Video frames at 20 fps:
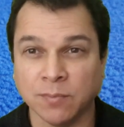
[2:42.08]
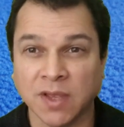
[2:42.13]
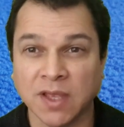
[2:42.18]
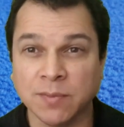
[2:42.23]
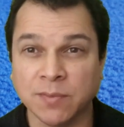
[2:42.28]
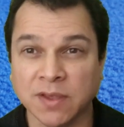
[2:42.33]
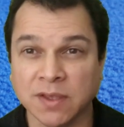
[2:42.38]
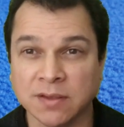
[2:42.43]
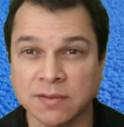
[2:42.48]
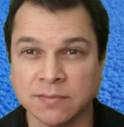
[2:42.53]

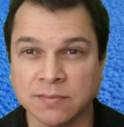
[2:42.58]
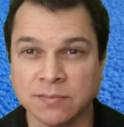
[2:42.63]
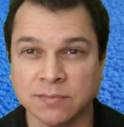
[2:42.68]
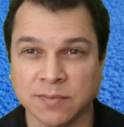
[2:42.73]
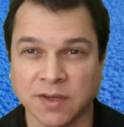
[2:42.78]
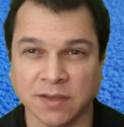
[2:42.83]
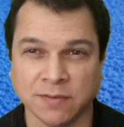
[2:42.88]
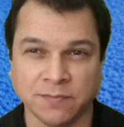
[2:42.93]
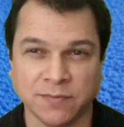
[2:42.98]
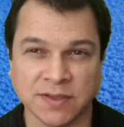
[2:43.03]
Maybe
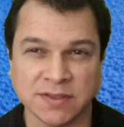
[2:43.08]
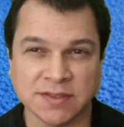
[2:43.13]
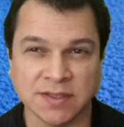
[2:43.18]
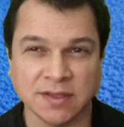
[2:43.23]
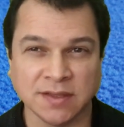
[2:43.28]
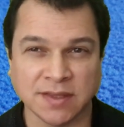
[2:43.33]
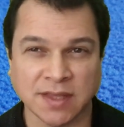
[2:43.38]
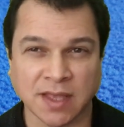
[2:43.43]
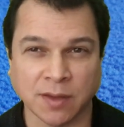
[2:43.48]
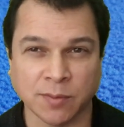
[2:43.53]
by
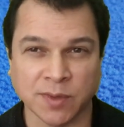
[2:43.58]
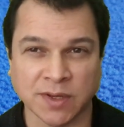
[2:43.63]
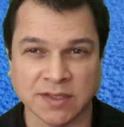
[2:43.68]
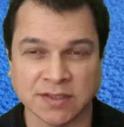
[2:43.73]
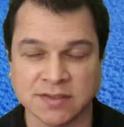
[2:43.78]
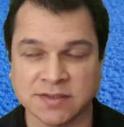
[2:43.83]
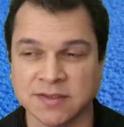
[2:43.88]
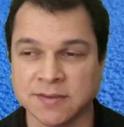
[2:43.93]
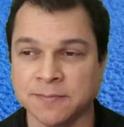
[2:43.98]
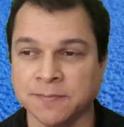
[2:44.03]
fixing
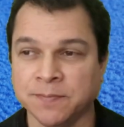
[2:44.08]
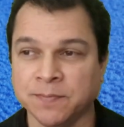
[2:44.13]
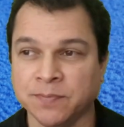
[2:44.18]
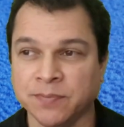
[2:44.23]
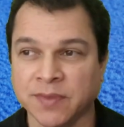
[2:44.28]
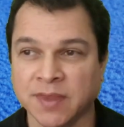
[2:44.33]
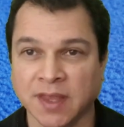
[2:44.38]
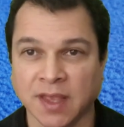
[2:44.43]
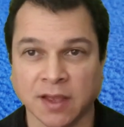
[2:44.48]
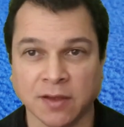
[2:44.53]
tablets
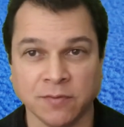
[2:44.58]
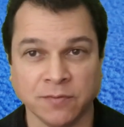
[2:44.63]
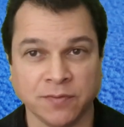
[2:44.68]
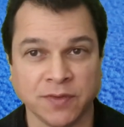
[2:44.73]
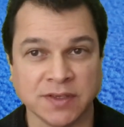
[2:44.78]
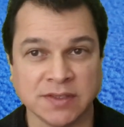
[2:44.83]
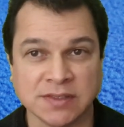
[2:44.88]
and